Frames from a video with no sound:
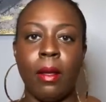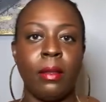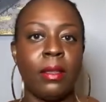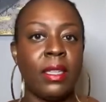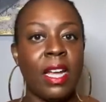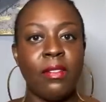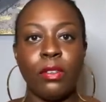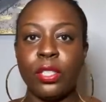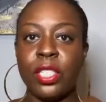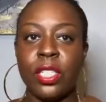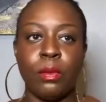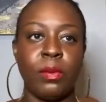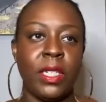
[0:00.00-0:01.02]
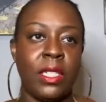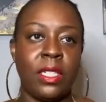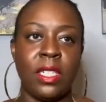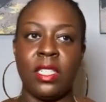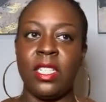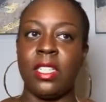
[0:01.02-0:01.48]
level she's
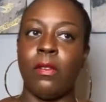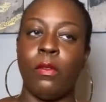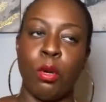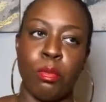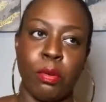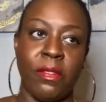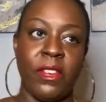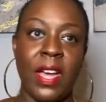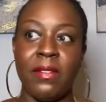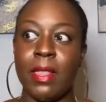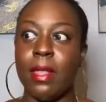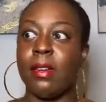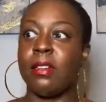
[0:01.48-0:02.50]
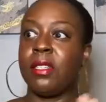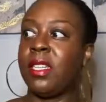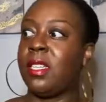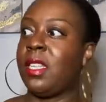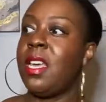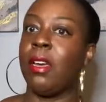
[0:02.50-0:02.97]
reached, and she said 4.5. And then there's
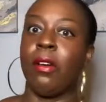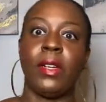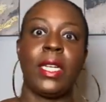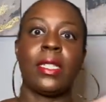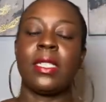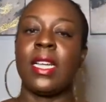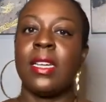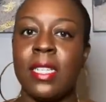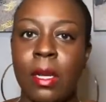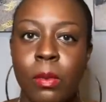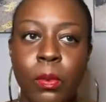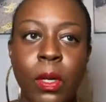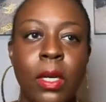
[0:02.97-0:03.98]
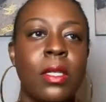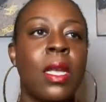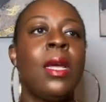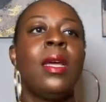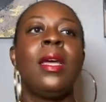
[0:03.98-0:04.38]
this thing, oh, it gets 10 times worse.